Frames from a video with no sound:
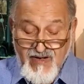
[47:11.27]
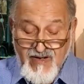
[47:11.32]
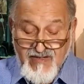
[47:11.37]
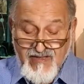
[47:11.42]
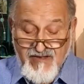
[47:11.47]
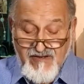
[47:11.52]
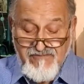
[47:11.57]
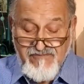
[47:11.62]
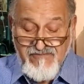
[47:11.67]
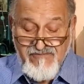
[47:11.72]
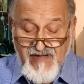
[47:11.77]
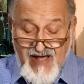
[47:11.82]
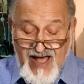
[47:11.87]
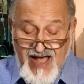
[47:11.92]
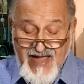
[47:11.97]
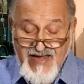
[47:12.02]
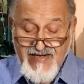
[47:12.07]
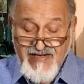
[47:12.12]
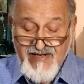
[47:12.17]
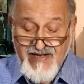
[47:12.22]
The
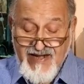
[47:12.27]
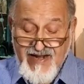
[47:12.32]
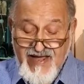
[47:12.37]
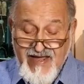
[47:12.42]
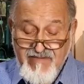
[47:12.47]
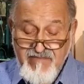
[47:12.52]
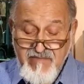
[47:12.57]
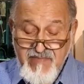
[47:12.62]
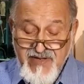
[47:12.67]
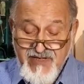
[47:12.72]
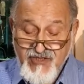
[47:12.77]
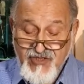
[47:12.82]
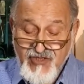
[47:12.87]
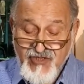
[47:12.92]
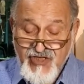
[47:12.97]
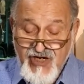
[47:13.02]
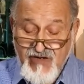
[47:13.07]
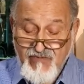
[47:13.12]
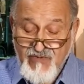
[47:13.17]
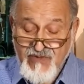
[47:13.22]
fine clay
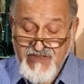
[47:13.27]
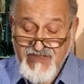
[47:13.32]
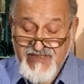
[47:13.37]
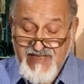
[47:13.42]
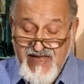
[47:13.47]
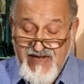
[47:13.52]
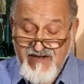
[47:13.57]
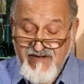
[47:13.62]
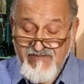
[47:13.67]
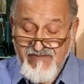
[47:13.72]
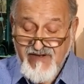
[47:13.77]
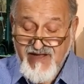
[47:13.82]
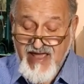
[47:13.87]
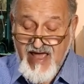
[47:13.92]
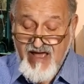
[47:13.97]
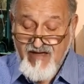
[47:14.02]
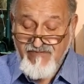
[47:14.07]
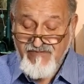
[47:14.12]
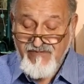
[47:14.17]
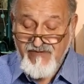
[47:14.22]
mixture was then
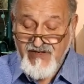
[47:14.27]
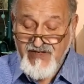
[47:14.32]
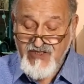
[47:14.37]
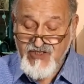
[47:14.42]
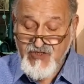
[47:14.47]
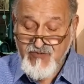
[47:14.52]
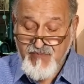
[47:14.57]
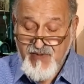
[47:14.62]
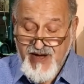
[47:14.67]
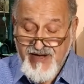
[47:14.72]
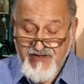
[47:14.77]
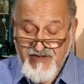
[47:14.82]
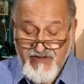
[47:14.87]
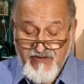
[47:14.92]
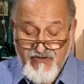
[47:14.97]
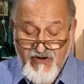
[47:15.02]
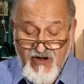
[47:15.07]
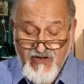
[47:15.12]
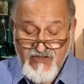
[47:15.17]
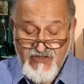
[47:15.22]
carefully spread
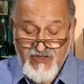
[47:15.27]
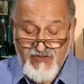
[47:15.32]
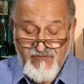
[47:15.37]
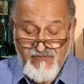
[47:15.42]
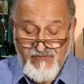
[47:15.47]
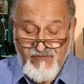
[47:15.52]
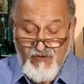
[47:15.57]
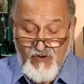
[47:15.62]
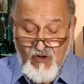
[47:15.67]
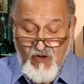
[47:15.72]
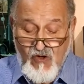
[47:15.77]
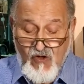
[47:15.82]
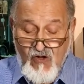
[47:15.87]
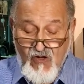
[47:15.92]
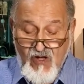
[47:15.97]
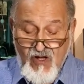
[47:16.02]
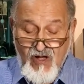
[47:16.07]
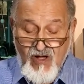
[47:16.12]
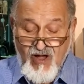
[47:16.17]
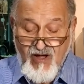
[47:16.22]
across the
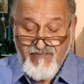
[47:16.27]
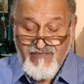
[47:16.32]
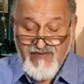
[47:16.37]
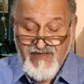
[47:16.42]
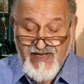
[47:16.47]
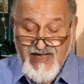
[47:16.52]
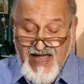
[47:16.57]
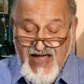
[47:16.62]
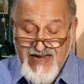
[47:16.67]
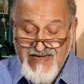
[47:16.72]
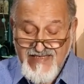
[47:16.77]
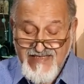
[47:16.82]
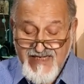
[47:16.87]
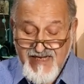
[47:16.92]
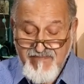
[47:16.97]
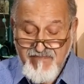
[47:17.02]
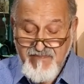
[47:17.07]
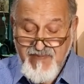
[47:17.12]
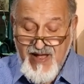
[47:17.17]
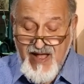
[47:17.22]
floor of the
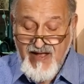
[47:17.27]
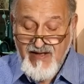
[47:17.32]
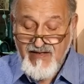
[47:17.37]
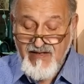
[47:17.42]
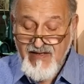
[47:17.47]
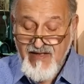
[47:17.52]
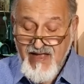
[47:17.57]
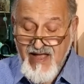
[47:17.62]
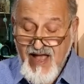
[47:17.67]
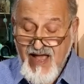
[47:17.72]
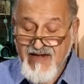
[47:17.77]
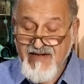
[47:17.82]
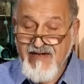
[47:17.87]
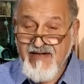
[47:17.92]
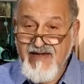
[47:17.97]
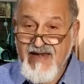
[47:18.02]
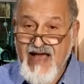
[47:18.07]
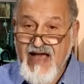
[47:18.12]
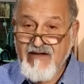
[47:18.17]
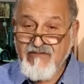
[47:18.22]
Ganza Pak and
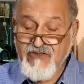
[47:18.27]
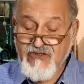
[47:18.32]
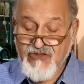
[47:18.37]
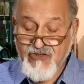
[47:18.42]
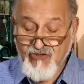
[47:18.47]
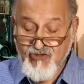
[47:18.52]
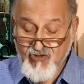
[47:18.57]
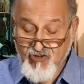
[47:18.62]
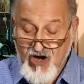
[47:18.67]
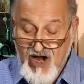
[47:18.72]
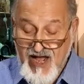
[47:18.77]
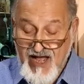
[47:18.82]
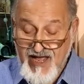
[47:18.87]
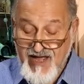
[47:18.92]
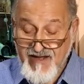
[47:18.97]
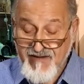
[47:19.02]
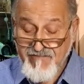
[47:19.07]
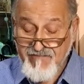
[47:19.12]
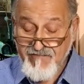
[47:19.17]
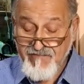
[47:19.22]
allowed to
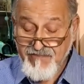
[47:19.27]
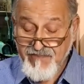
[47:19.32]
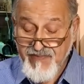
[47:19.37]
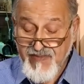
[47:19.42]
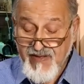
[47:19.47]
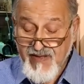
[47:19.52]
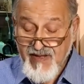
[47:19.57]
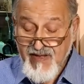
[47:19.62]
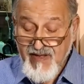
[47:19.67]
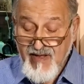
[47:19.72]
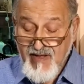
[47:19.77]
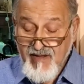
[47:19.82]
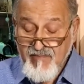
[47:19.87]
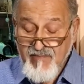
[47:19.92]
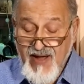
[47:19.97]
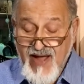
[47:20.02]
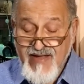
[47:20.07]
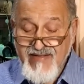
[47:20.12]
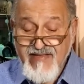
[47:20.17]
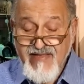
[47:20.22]
dry.
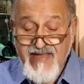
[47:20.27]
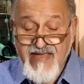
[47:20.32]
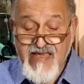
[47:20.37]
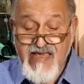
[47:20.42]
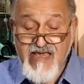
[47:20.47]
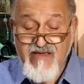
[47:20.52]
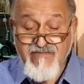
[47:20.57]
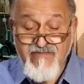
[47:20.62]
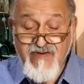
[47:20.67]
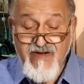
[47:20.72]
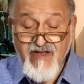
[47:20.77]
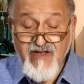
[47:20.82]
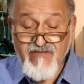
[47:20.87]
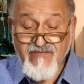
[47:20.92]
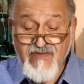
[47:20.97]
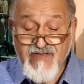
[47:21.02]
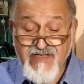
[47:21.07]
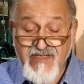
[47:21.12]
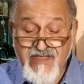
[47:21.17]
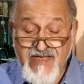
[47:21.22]
By the evening
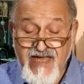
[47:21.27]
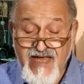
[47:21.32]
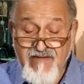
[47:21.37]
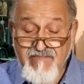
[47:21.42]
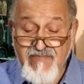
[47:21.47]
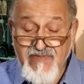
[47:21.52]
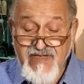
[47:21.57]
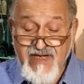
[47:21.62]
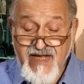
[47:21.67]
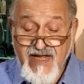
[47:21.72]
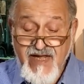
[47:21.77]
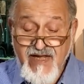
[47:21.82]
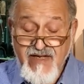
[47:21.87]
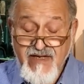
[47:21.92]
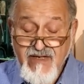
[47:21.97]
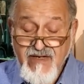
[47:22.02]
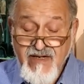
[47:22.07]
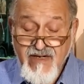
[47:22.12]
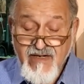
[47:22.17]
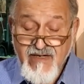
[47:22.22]
of the same
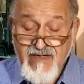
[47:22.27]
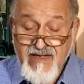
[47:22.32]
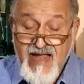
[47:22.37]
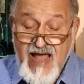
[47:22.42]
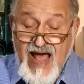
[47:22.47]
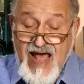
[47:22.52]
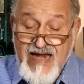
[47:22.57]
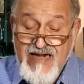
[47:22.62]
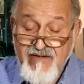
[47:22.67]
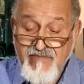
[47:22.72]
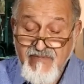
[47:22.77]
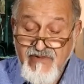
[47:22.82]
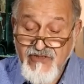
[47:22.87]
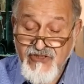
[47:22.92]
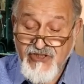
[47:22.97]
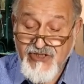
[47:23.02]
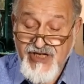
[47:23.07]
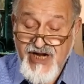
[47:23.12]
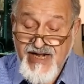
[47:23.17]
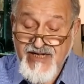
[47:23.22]
day, the animal
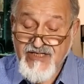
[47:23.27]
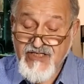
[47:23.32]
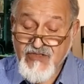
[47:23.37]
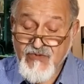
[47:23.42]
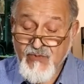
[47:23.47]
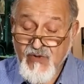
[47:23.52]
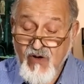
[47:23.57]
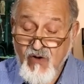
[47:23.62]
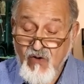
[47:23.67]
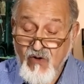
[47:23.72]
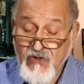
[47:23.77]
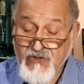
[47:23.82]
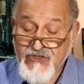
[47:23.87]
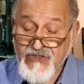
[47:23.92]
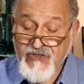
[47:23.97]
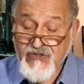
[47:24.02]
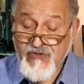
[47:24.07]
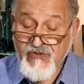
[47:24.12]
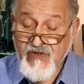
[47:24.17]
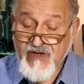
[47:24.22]
sheds were
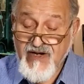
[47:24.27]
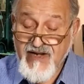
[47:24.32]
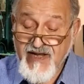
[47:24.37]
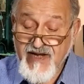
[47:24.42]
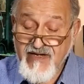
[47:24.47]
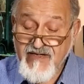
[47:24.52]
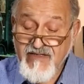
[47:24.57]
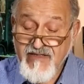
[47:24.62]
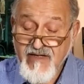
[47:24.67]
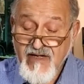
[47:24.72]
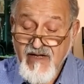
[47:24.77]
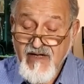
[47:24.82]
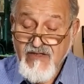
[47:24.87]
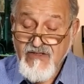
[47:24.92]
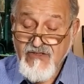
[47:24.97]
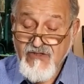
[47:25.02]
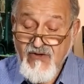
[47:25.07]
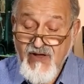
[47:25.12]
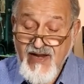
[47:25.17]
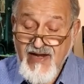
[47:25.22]
also cleaned
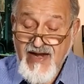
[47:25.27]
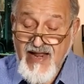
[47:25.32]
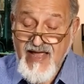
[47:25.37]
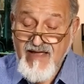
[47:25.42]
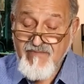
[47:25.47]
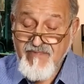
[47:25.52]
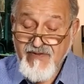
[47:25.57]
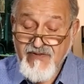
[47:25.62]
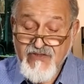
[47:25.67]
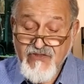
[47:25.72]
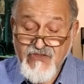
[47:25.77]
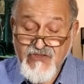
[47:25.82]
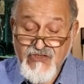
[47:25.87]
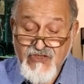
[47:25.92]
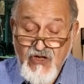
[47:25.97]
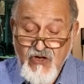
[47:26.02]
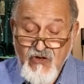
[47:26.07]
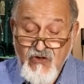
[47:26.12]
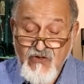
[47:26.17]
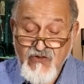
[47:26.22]
to enable the
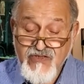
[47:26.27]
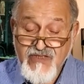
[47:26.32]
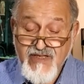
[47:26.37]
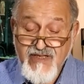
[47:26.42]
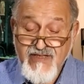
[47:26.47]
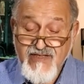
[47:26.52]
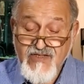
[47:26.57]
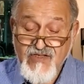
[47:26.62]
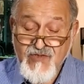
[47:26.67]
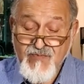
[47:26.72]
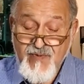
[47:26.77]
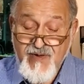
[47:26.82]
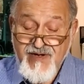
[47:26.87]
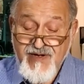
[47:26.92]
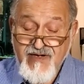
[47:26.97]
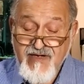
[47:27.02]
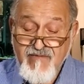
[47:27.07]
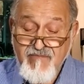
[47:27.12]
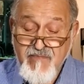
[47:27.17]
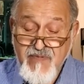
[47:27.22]
souls and the
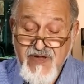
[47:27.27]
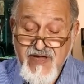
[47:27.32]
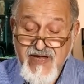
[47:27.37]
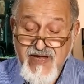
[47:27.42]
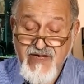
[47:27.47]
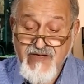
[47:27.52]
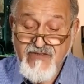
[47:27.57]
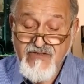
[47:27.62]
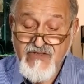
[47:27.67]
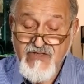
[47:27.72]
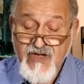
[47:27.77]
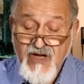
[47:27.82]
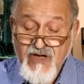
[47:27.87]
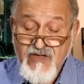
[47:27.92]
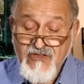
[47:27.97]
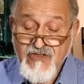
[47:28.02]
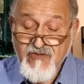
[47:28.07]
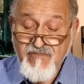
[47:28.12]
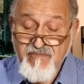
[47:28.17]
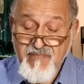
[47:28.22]
spirit beings
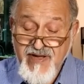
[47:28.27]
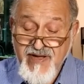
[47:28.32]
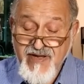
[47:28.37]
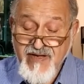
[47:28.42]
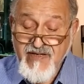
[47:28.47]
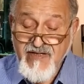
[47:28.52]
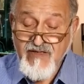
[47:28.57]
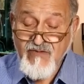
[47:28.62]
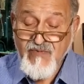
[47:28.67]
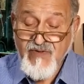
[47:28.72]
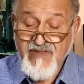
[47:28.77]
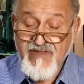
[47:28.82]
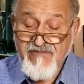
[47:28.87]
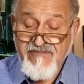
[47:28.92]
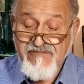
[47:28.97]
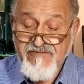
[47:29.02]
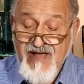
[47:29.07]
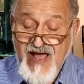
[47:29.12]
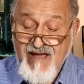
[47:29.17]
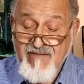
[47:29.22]
to mingle with the
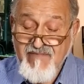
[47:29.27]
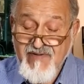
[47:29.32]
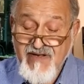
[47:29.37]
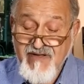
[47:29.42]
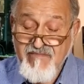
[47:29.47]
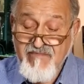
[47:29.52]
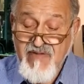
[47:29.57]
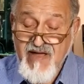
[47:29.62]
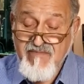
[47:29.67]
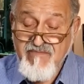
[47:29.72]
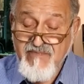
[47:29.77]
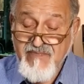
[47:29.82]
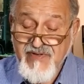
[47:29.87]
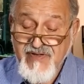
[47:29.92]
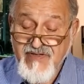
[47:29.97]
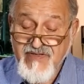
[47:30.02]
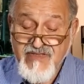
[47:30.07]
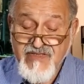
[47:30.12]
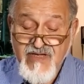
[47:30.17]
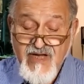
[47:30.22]
family
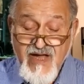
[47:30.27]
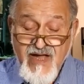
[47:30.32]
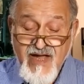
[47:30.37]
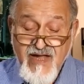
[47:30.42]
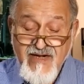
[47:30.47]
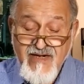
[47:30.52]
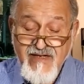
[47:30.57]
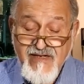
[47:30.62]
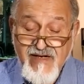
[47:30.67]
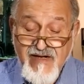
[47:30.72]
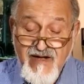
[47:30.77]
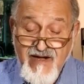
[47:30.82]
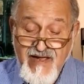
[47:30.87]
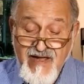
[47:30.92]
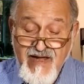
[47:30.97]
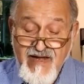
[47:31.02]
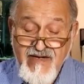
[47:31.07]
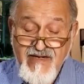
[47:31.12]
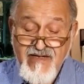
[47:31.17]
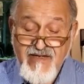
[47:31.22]
members in a
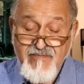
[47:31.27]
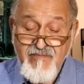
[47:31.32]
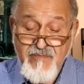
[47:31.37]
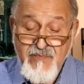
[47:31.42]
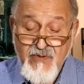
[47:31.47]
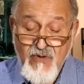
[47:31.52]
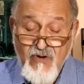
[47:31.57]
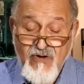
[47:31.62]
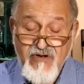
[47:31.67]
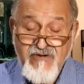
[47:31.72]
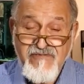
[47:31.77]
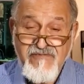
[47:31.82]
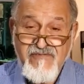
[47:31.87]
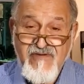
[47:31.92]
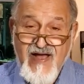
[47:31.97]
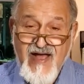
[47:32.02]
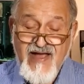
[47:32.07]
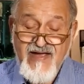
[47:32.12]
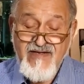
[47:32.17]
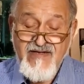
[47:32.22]
clean and
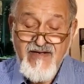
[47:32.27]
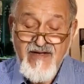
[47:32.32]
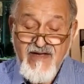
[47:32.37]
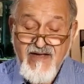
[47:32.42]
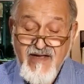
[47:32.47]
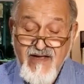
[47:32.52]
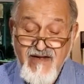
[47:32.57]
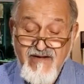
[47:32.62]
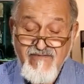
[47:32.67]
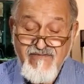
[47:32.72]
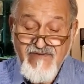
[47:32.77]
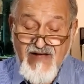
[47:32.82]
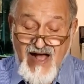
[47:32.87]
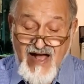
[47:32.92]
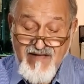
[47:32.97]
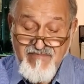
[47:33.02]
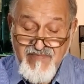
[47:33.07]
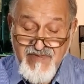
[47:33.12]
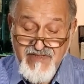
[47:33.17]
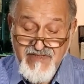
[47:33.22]
purified
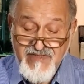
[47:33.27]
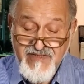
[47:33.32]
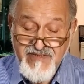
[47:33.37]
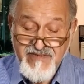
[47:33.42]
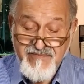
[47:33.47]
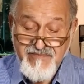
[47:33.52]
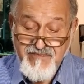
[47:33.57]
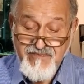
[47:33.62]
environment.